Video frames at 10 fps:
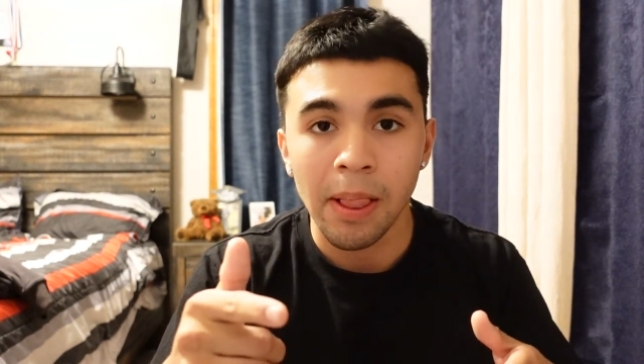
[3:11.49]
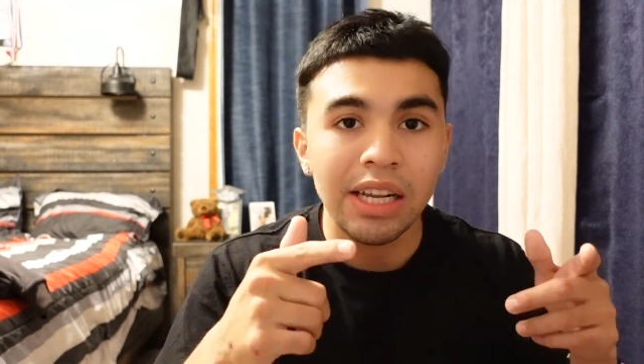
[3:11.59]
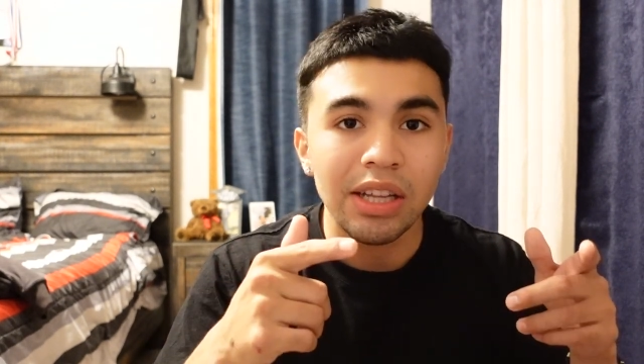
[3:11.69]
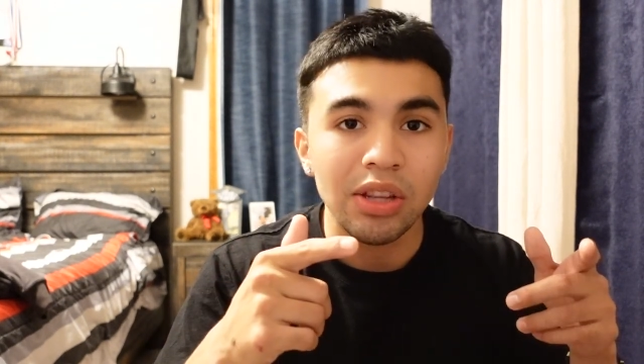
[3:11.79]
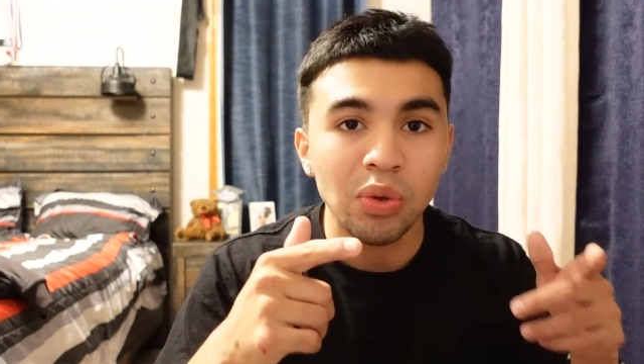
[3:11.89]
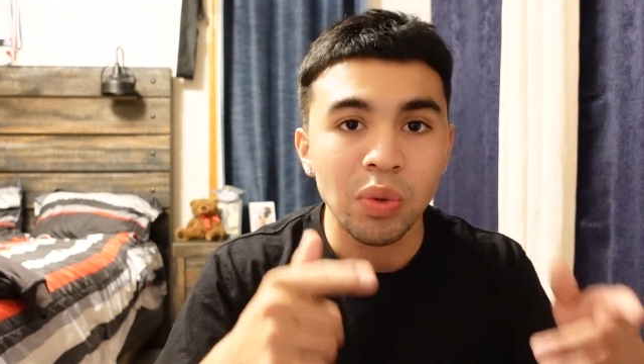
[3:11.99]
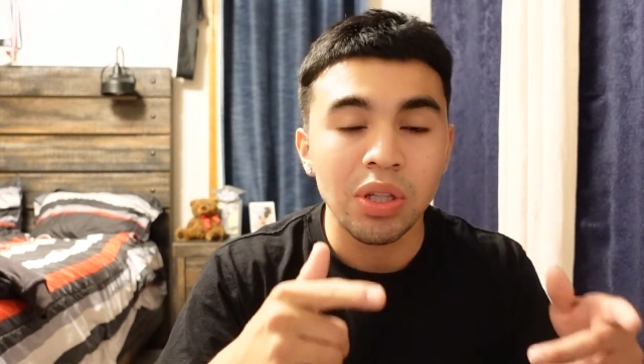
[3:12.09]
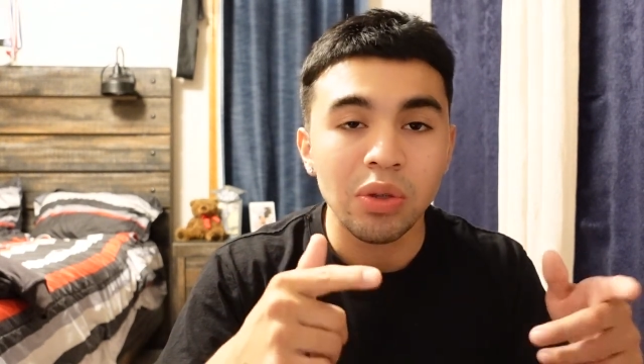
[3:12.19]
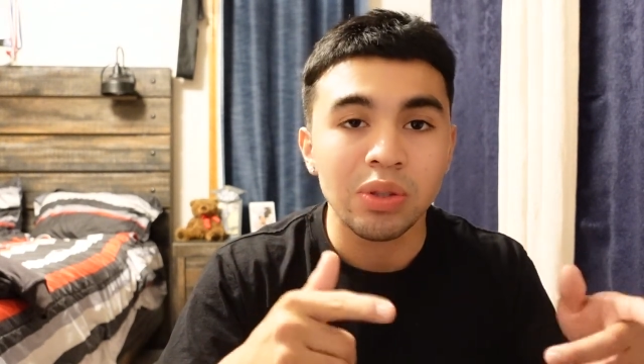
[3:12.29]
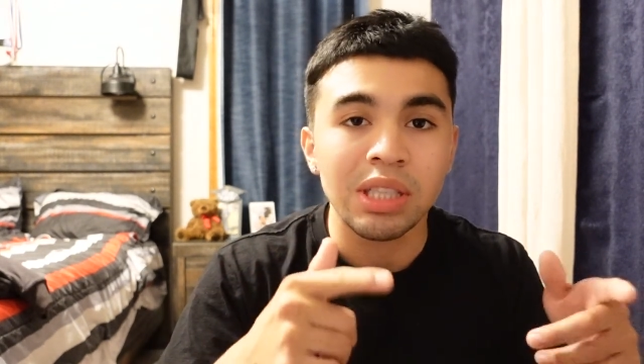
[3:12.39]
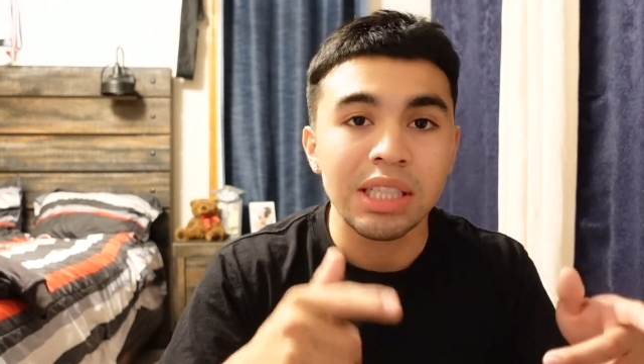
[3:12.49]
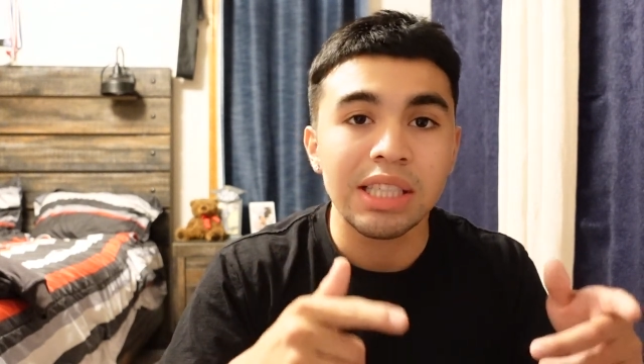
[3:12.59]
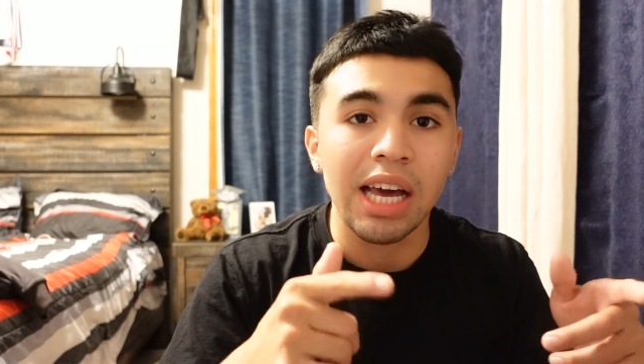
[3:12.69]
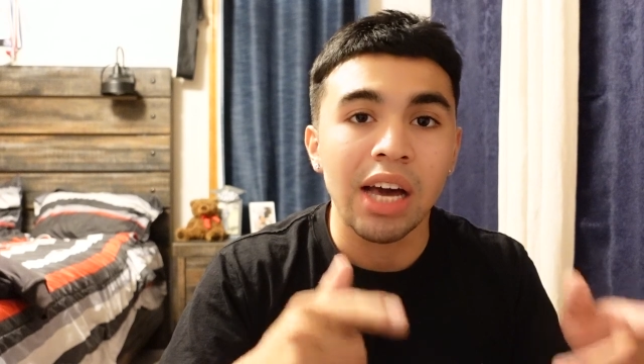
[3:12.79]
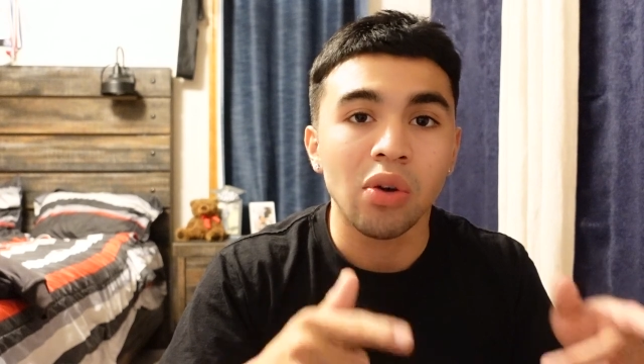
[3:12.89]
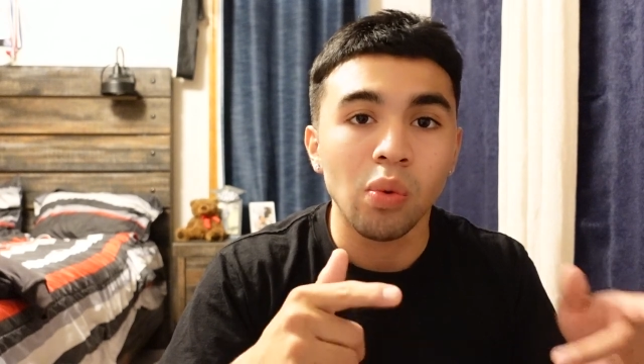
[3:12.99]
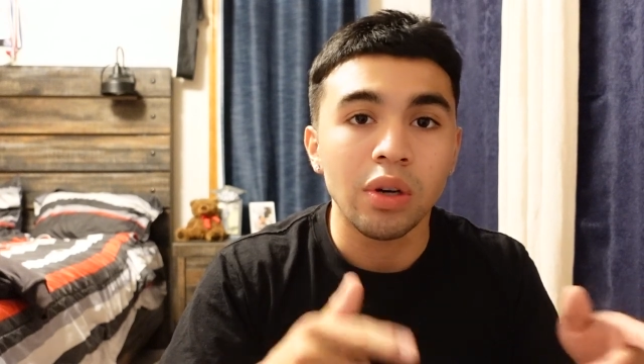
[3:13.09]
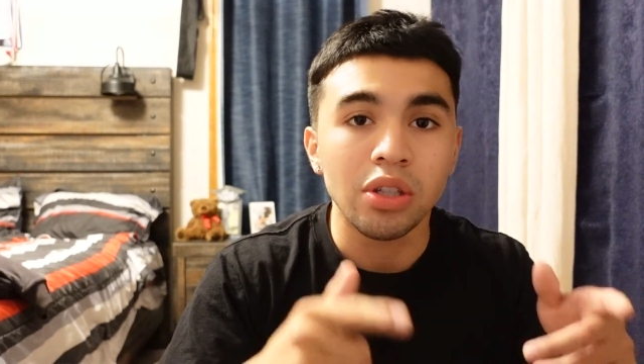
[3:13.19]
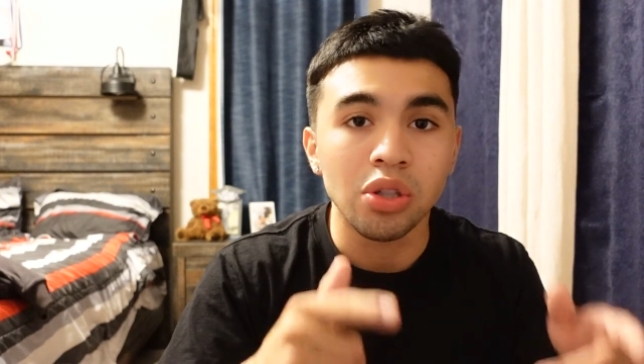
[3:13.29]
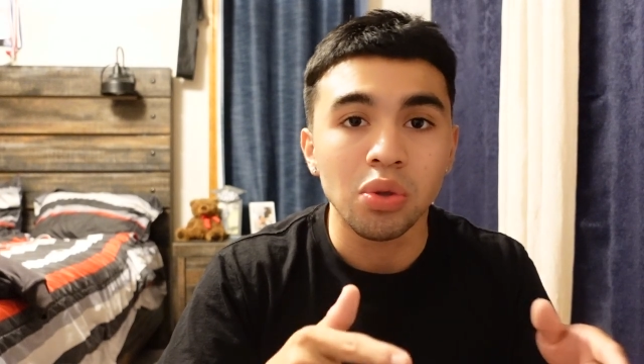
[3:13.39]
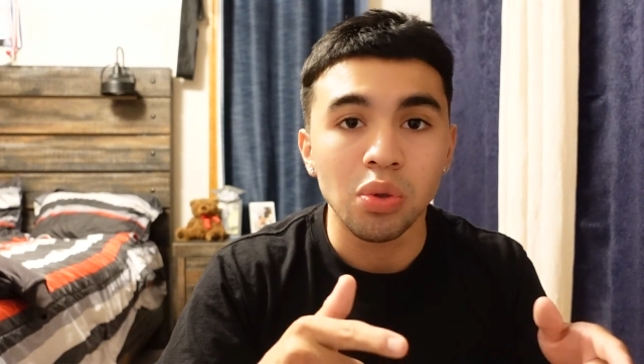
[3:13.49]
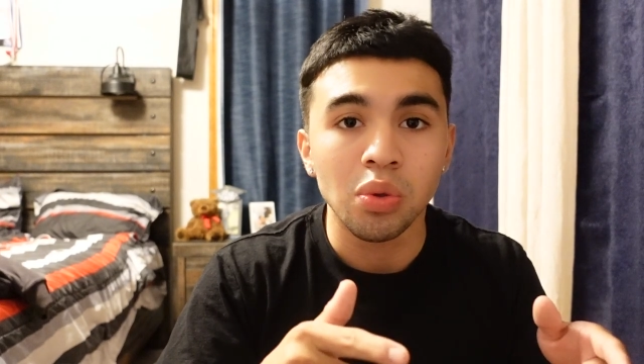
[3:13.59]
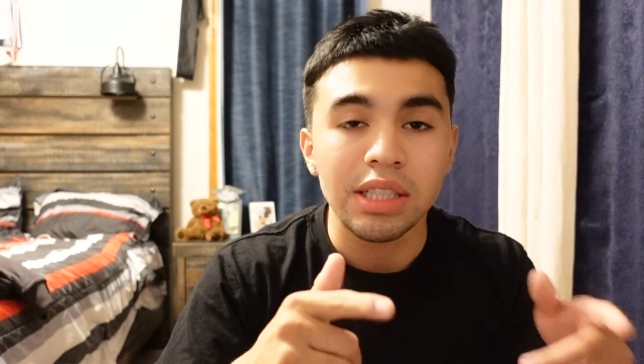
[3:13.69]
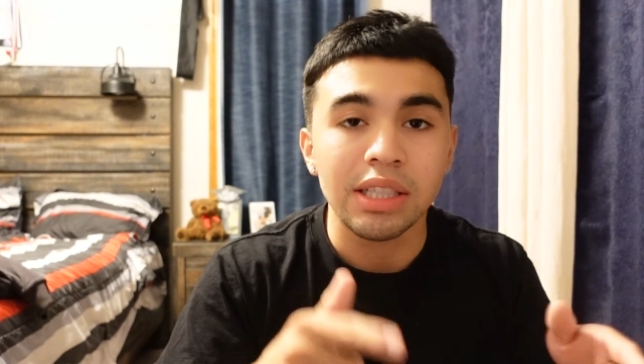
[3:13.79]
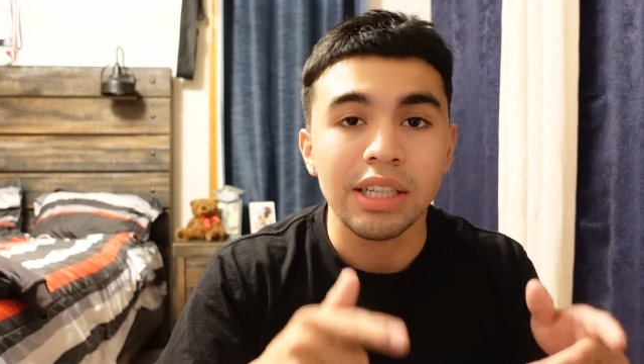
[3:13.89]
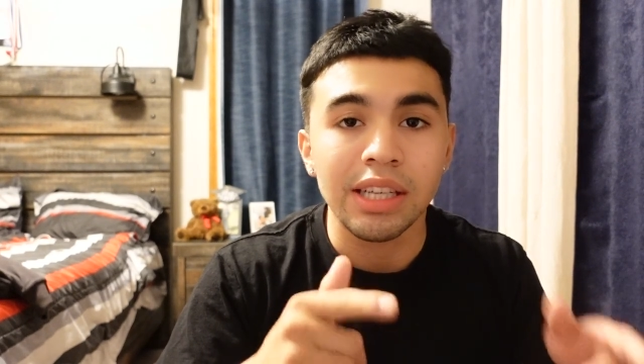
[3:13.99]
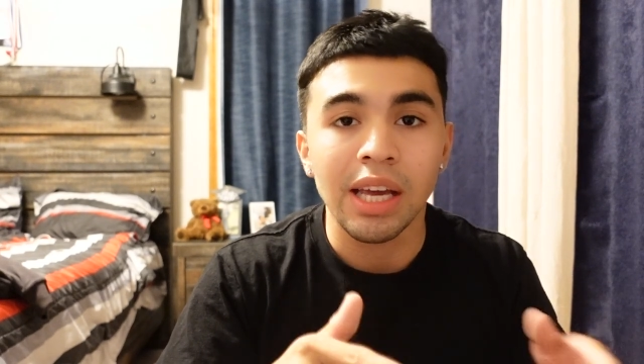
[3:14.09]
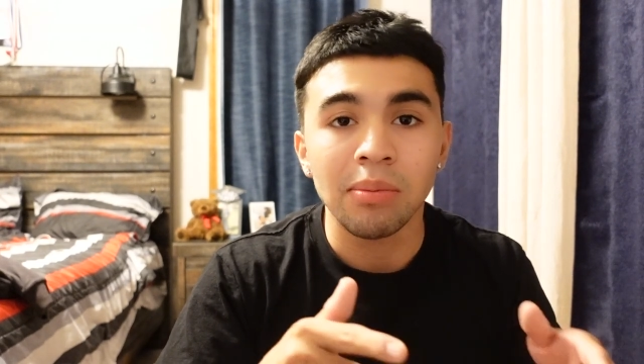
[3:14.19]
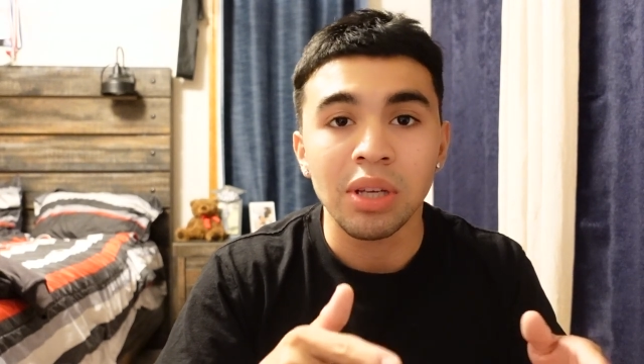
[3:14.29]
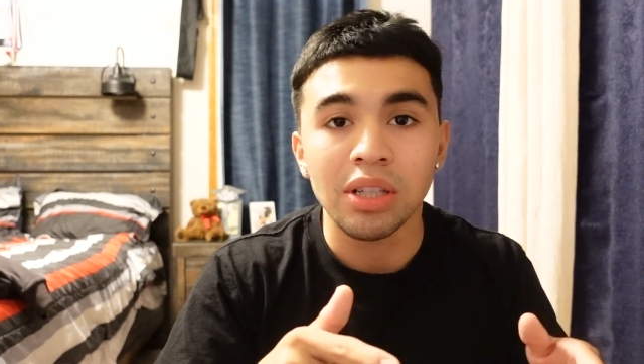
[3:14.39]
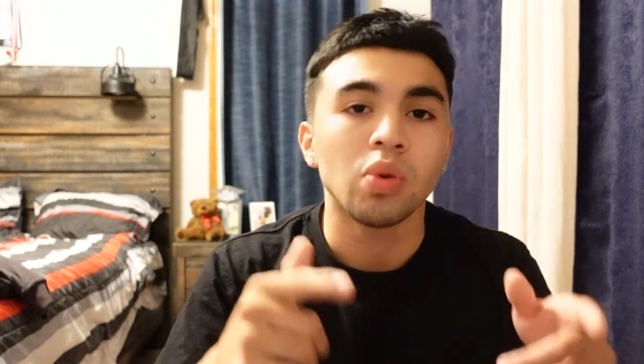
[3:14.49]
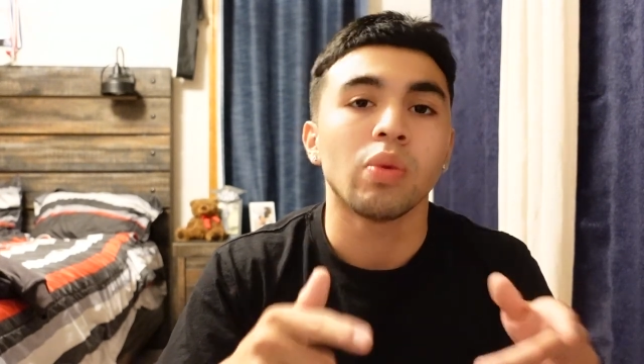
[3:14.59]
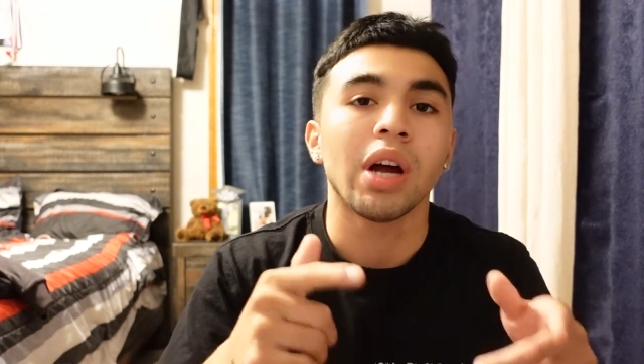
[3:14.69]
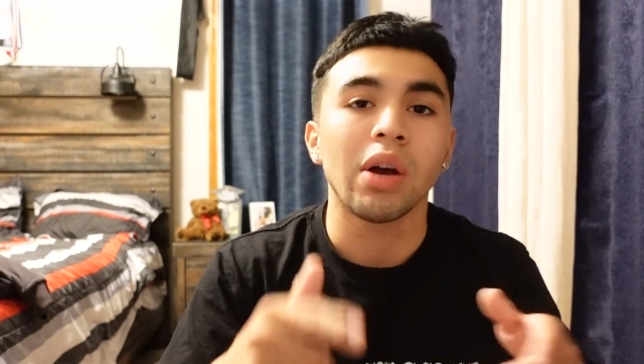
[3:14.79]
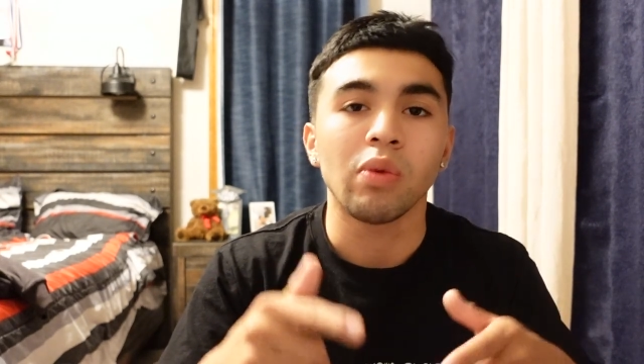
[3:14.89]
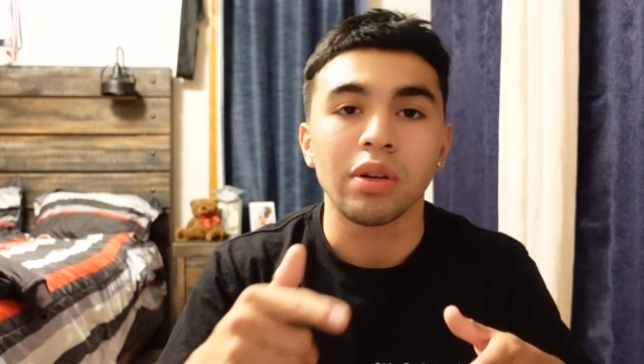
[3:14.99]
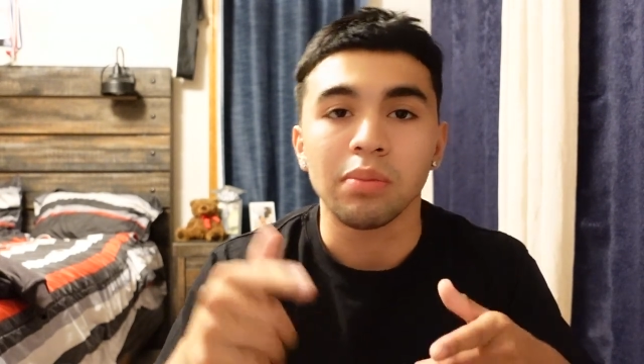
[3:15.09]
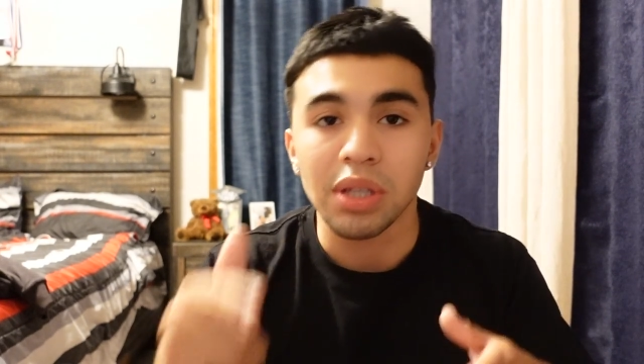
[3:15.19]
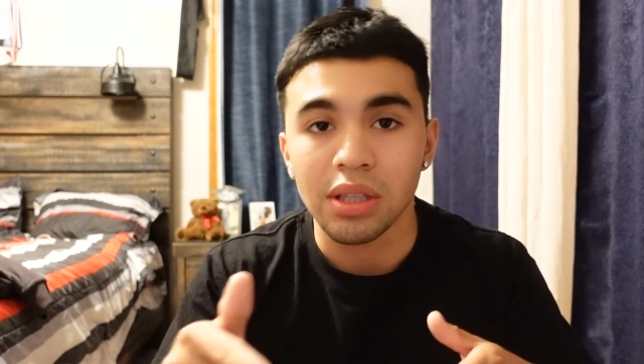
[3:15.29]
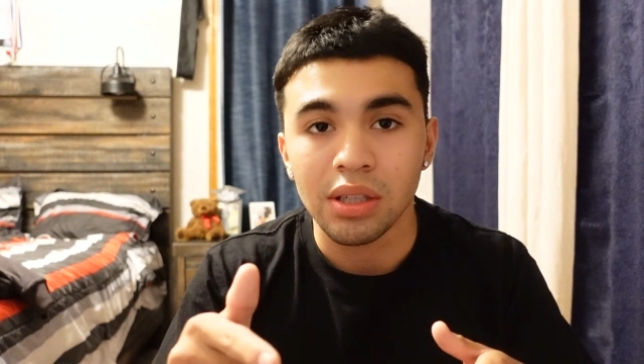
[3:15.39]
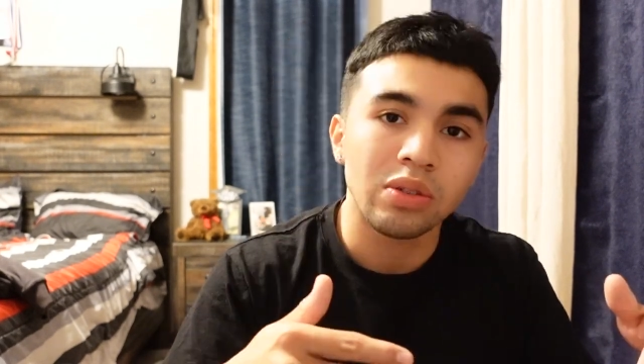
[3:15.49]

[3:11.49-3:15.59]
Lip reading: And doing those things that I don't want to do is gonna get me to where I want to be.